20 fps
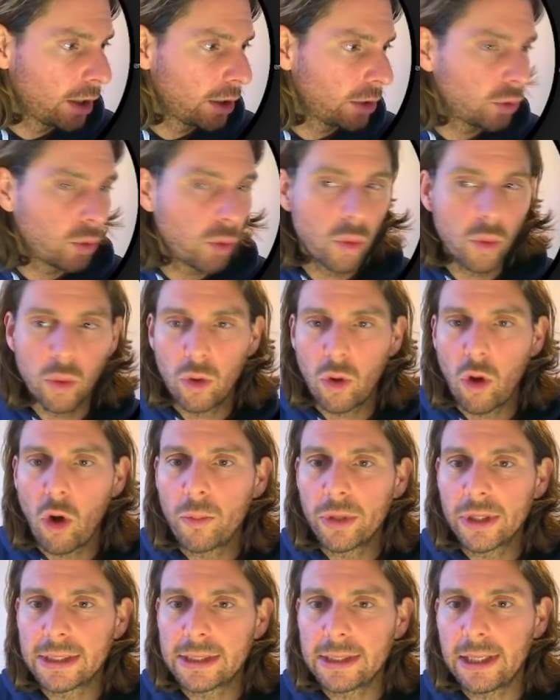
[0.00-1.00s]

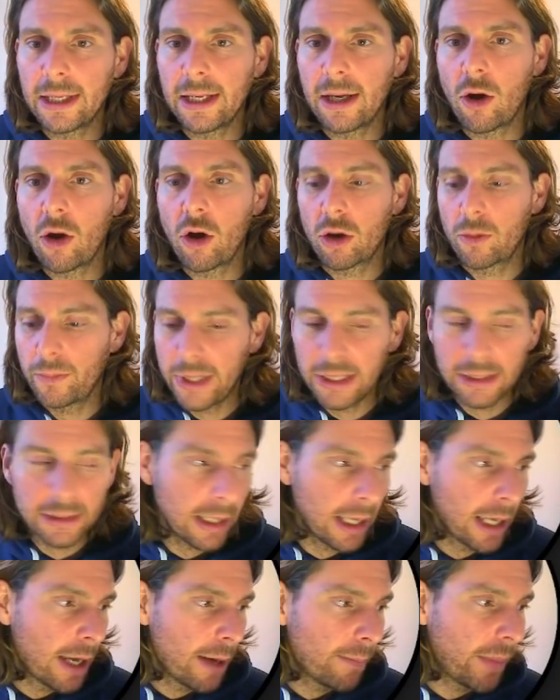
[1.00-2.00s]
OpenSea or Mint.
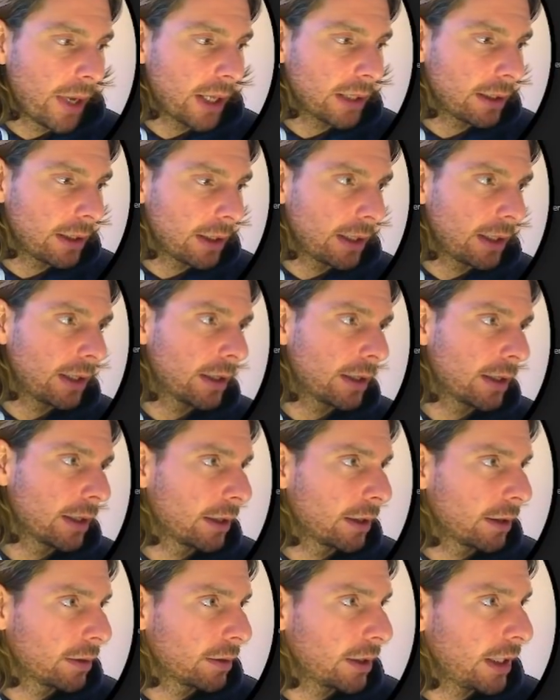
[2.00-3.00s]
But
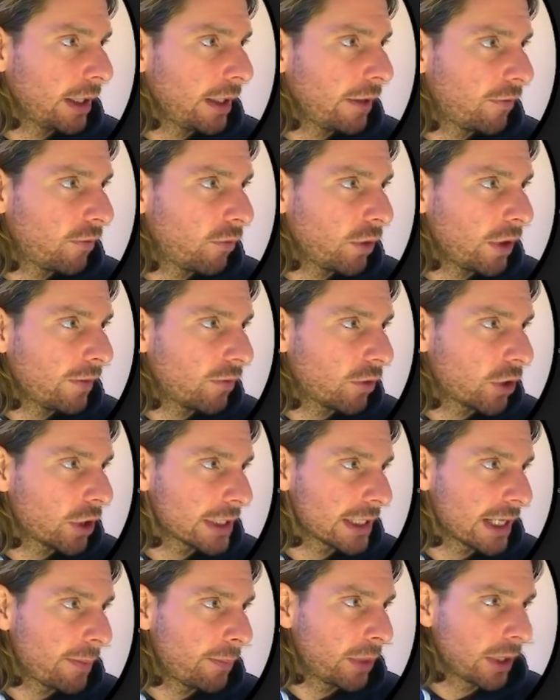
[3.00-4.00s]
if we, for
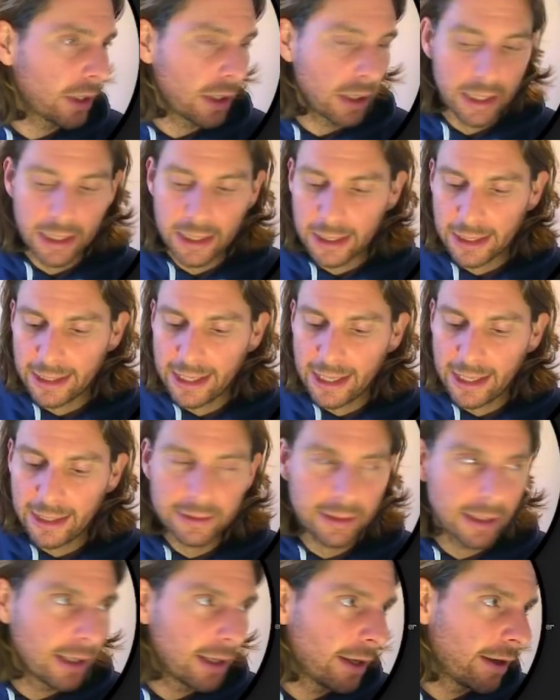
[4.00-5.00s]
example, create
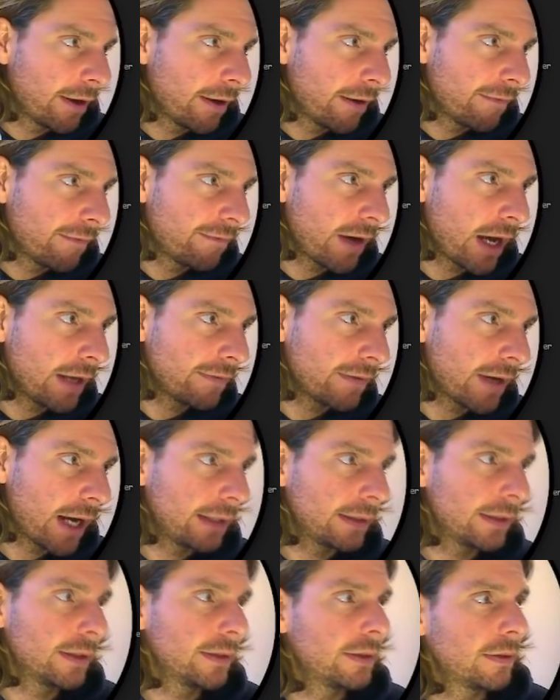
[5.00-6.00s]

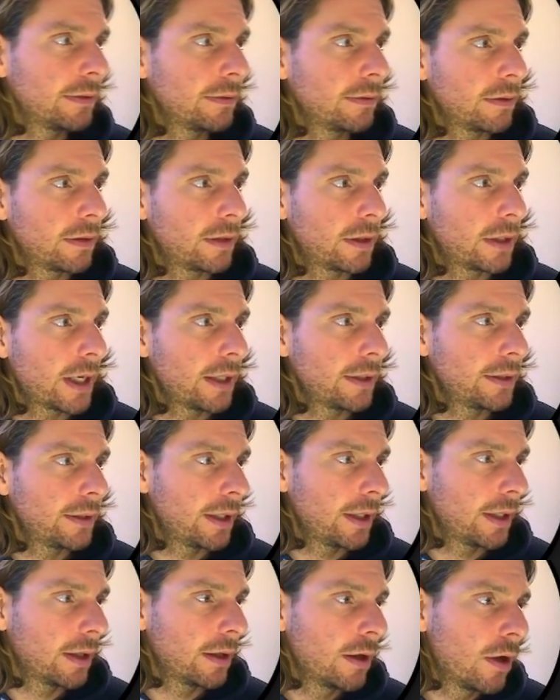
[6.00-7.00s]
500 right
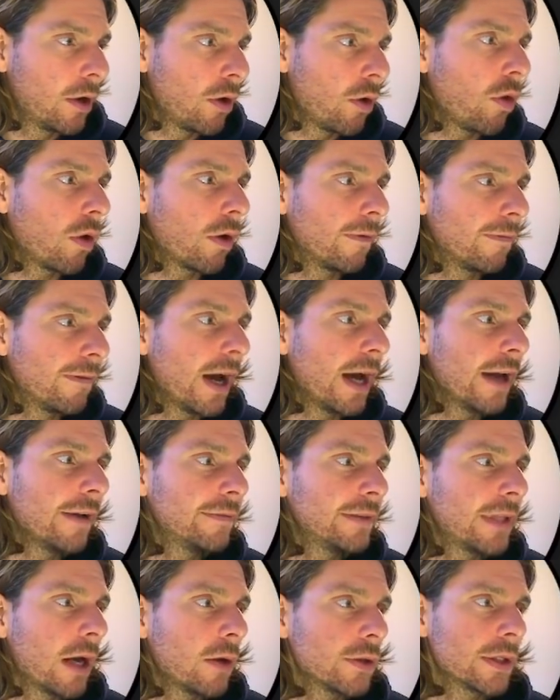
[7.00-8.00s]
here or
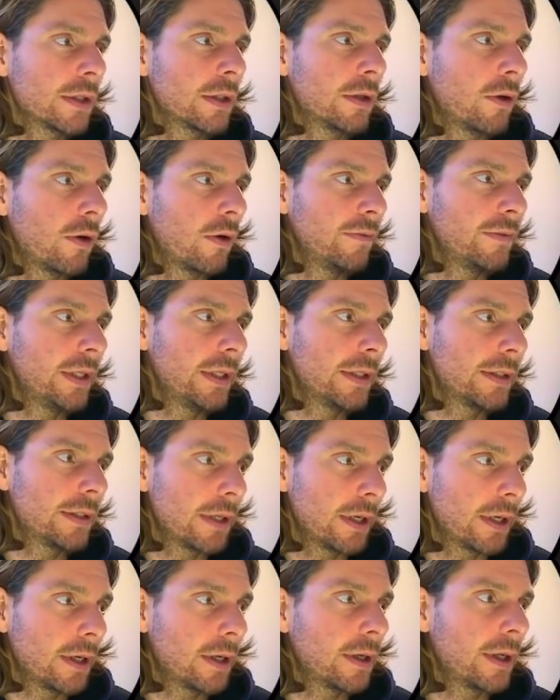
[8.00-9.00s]
5,000 of these
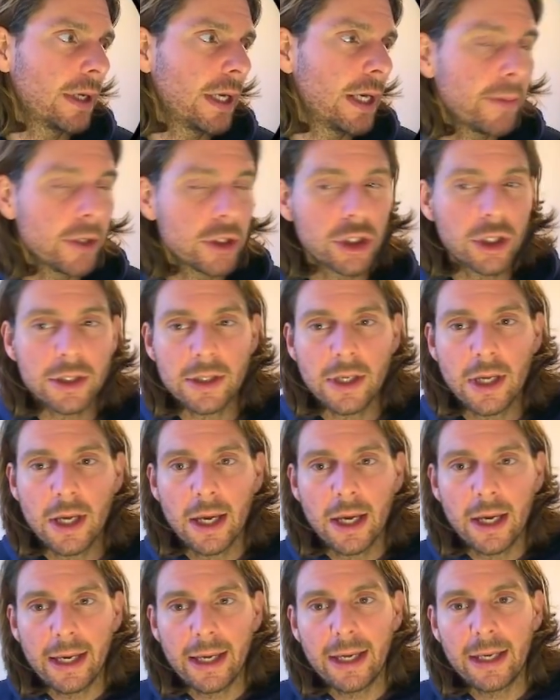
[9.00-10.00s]
images,
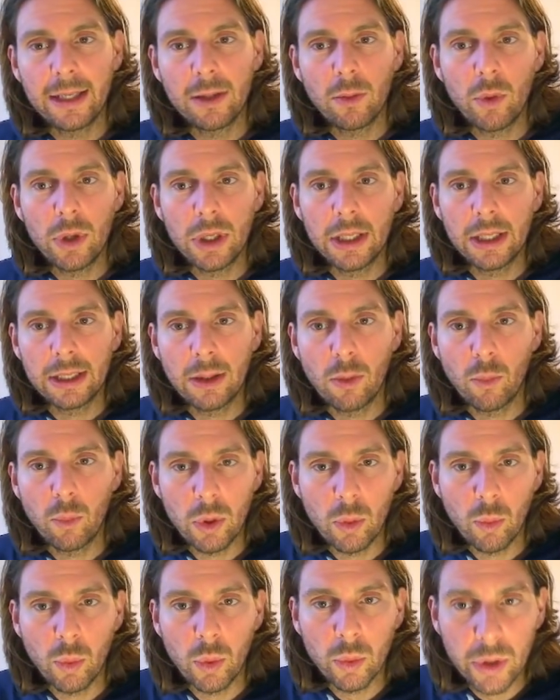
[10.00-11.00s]
we
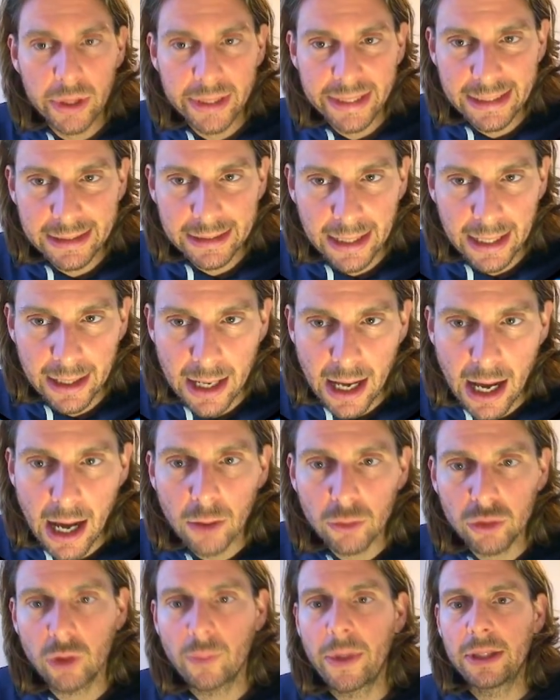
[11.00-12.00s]
will need an
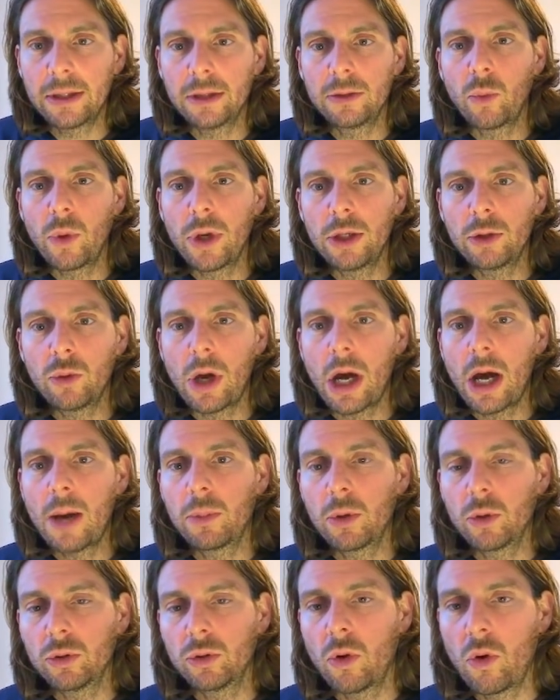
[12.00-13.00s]
automated way to
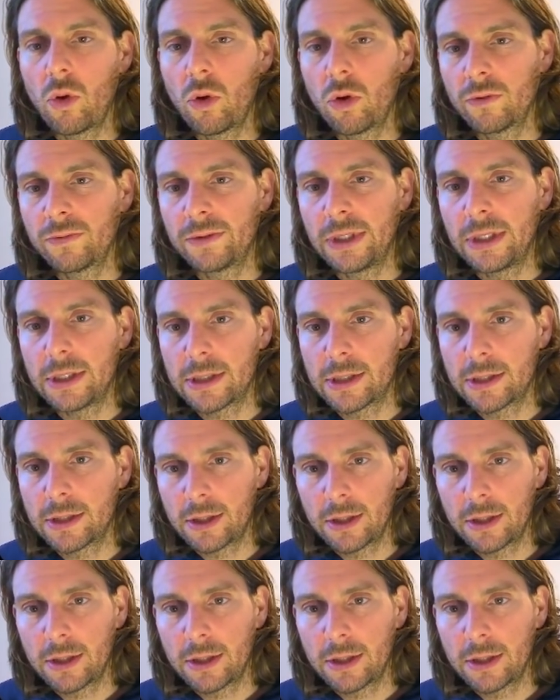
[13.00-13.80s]
upload all of these